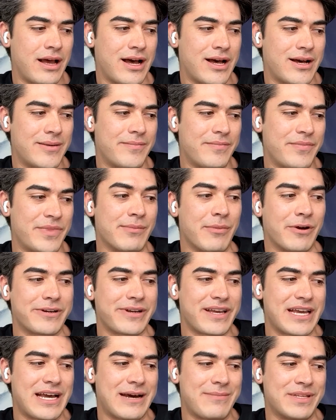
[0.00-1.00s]
the
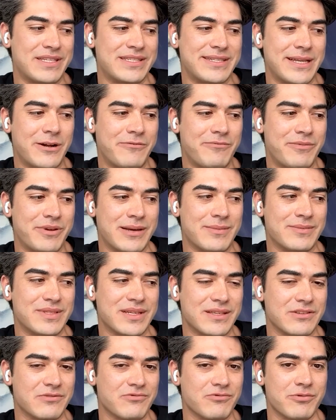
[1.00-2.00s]
market cap itself becomes
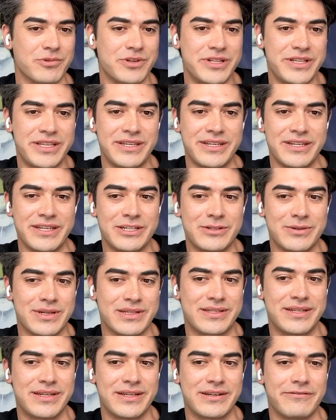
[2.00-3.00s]
like this really
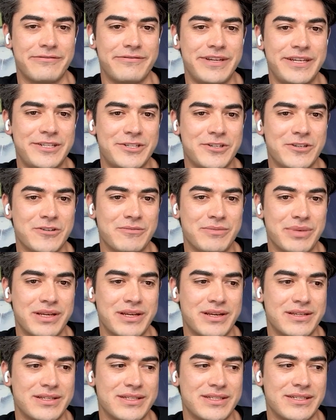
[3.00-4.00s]
interesting feature,
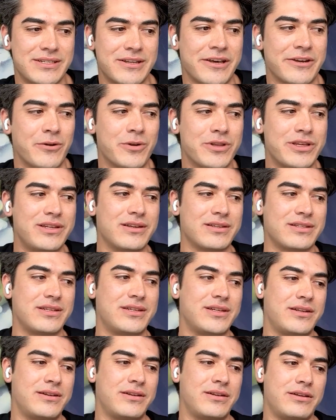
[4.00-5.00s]
because not only does
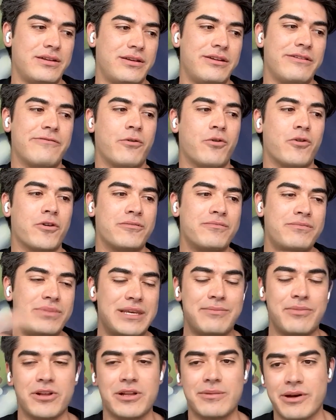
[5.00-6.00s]
it inform
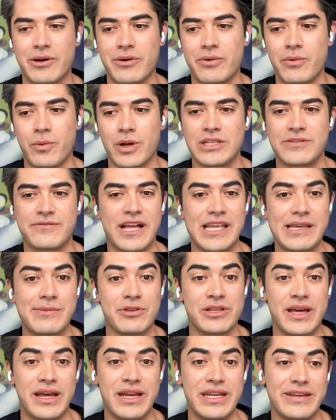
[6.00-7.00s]
people about what's
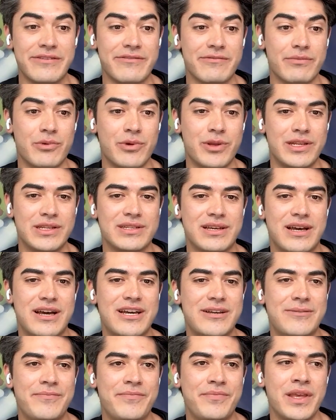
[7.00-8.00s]
valuable at any given point in
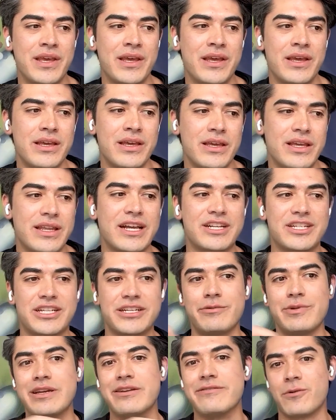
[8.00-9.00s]
time, it
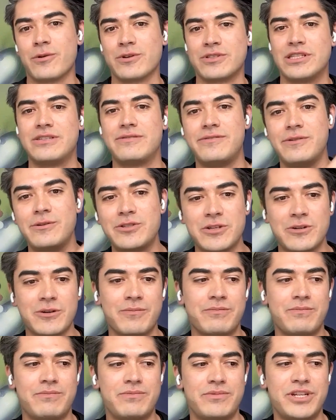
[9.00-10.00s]
actually reinforces
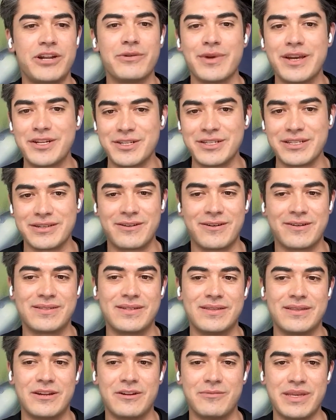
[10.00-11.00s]
future generations of
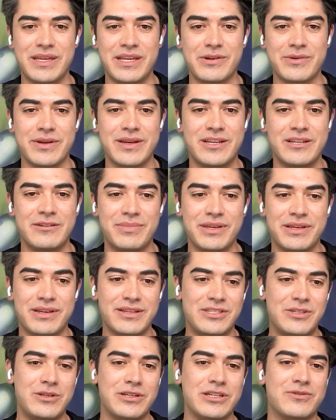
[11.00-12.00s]
content that are being created,
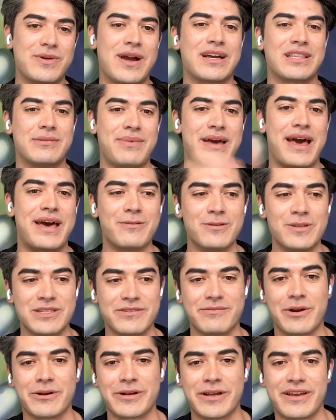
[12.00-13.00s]
because you can track the
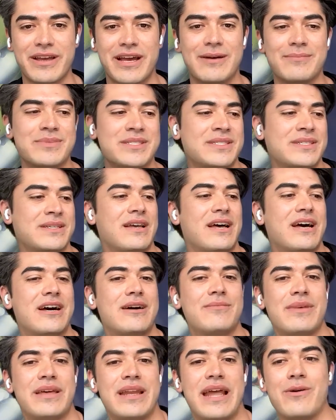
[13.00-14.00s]
patterns of market caps,
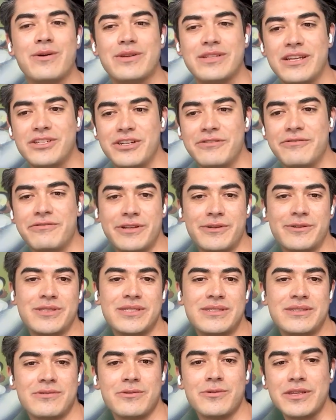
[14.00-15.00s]
and how attention
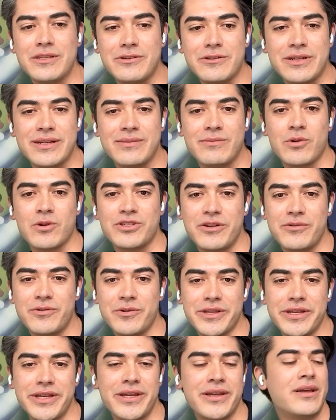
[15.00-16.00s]
flows through the internet more
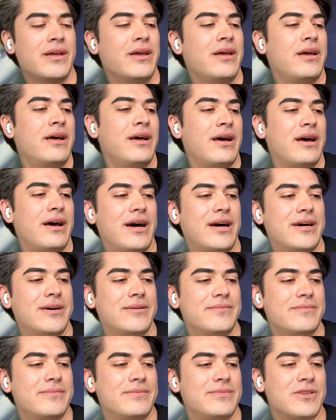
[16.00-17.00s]
generally.
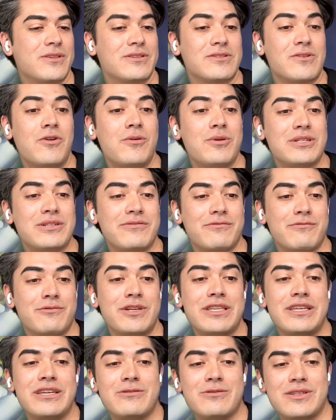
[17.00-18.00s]
So there's a whole bunch of
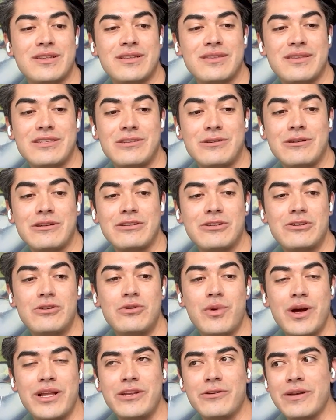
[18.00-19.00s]
really interesting things you can
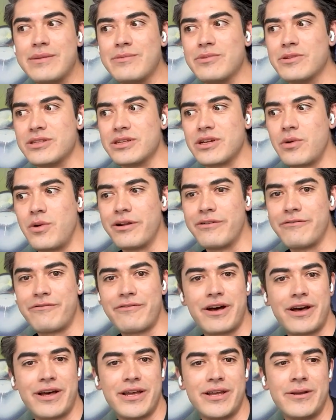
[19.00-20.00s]
do when you're able to
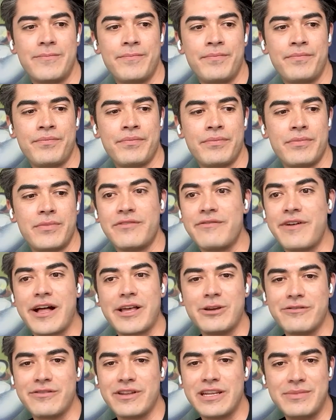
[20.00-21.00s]
quantify the
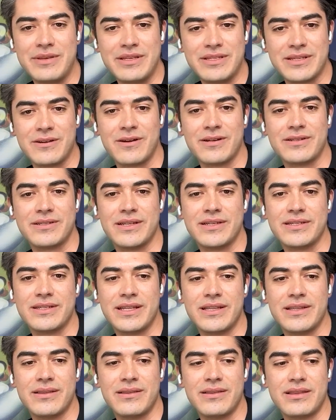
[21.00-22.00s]
value of any piece of content.
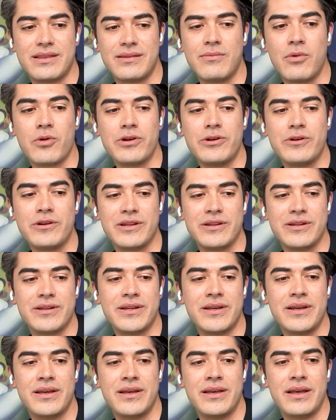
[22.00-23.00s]
And the more you
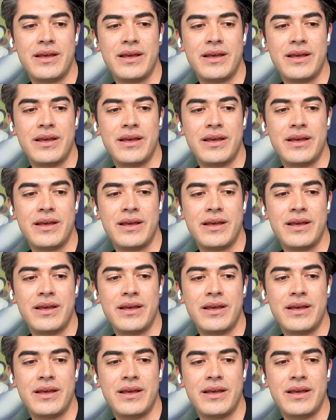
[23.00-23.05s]
can